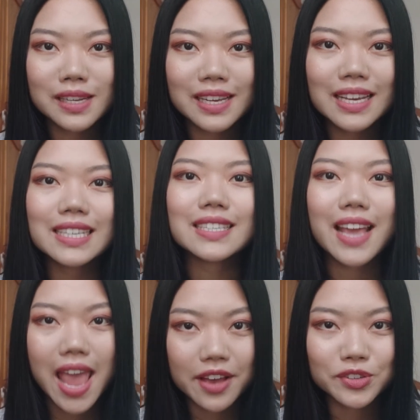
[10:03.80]
please
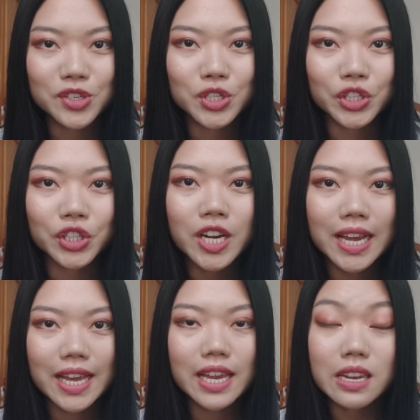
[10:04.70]
answer
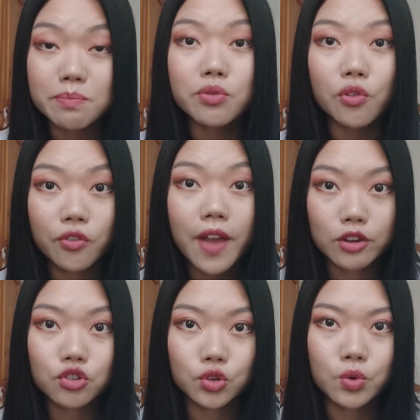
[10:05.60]
in the
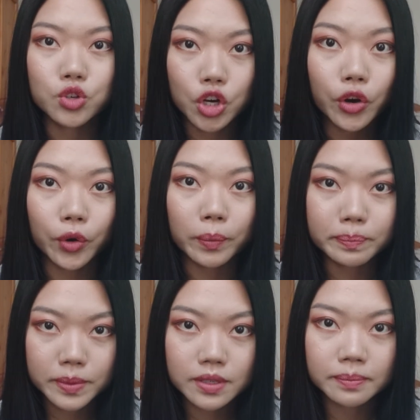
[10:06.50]
professional
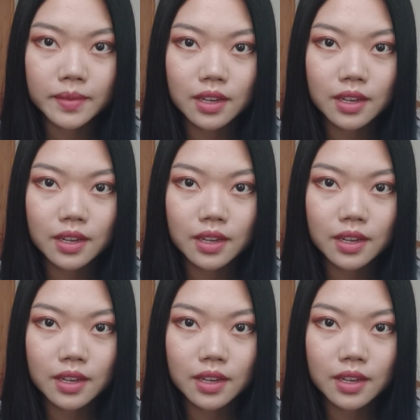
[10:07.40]
terms.